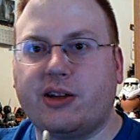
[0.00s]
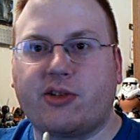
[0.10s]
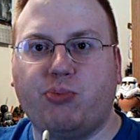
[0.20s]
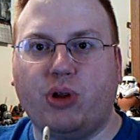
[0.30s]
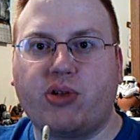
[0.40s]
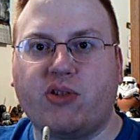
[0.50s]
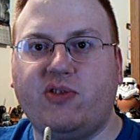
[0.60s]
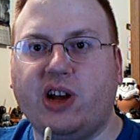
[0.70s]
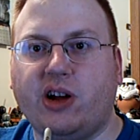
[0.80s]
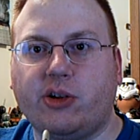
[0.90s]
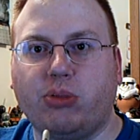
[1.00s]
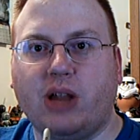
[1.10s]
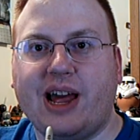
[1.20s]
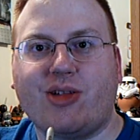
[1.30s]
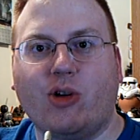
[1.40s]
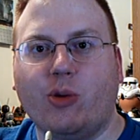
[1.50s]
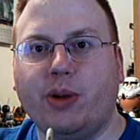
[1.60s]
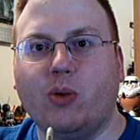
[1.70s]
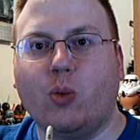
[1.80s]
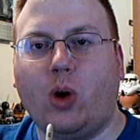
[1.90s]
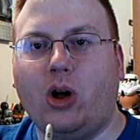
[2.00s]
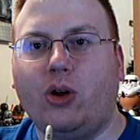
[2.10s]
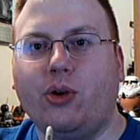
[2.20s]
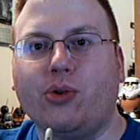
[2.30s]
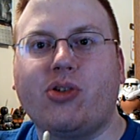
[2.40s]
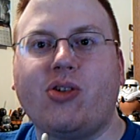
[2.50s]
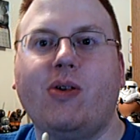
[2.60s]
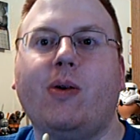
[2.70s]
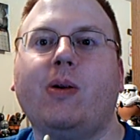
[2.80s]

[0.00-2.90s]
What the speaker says: explosive gel to blast open walls,